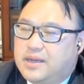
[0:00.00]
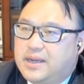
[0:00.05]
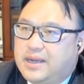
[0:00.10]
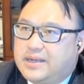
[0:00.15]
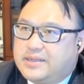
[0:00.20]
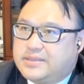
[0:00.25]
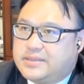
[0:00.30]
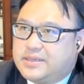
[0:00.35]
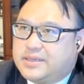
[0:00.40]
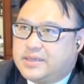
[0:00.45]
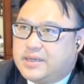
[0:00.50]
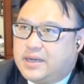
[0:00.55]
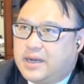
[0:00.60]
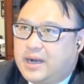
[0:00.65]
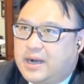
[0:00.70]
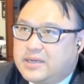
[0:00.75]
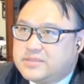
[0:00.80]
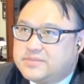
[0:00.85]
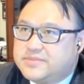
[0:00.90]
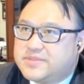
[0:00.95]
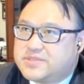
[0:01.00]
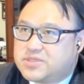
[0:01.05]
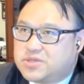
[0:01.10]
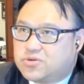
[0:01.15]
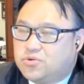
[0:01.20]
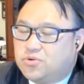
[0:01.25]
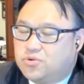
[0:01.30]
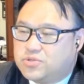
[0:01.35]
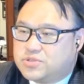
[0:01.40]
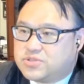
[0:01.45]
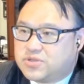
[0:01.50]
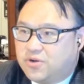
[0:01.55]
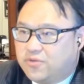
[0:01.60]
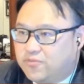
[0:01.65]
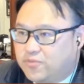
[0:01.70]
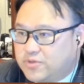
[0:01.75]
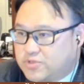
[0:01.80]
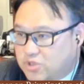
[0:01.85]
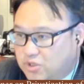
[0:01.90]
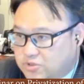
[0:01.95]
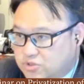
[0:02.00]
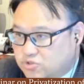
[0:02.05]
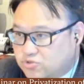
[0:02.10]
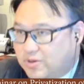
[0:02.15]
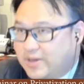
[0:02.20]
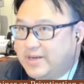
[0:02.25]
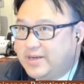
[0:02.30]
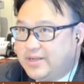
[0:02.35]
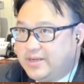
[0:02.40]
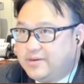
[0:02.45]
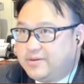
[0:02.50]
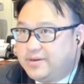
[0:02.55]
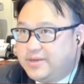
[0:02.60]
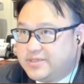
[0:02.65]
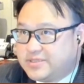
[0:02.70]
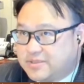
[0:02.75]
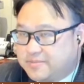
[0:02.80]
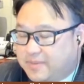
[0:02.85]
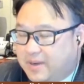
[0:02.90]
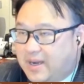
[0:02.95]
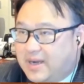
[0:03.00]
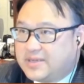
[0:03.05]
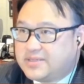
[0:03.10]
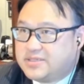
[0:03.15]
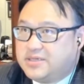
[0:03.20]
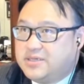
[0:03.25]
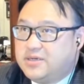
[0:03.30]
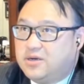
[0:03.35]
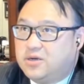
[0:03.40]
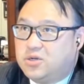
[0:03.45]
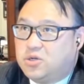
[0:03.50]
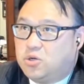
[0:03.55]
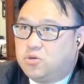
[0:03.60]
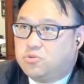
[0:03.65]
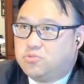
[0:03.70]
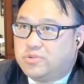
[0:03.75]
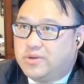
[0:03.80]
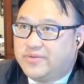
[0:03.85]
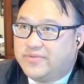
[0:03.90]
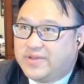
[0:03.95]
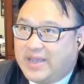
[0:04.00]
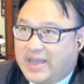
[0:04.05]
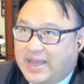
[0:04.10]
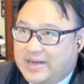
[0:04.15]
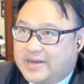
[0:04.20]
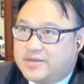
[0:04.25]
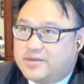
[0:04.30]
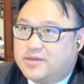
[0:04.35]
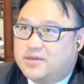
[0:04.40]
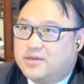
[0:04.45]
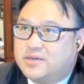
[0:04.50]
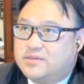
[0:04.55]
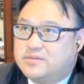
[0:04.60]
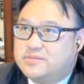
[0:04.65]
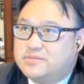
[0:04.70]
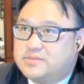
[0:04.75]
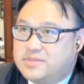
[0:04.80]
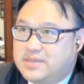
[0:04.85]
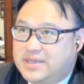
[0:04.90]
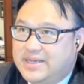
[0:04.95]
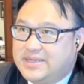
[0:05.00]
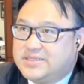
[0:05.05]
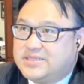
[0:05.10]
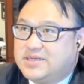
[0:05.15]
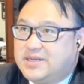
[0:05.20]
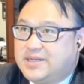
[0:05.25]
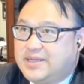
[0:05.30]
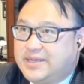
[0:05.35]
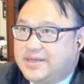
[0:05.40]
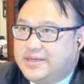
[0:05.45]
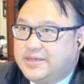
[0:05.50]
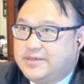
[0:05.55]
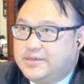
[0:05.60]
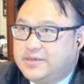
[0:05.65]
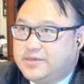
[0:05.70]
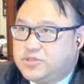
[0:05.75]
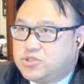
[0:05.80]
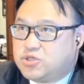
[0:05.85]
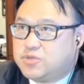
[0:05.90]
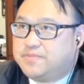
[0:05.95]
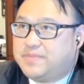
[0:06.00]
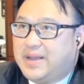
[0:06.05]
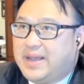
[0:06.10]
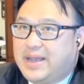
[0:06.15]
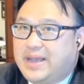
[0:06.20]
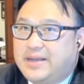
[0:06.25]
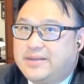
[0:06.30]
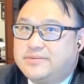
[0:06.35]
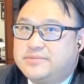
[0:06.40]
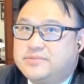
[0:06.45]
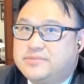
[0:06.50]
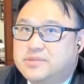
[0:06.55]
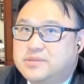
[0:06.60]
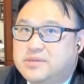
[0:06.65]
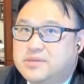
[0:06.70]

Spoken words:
And the Artemis Accords, of which Australia is a party, along with Canada, Italy, Japan,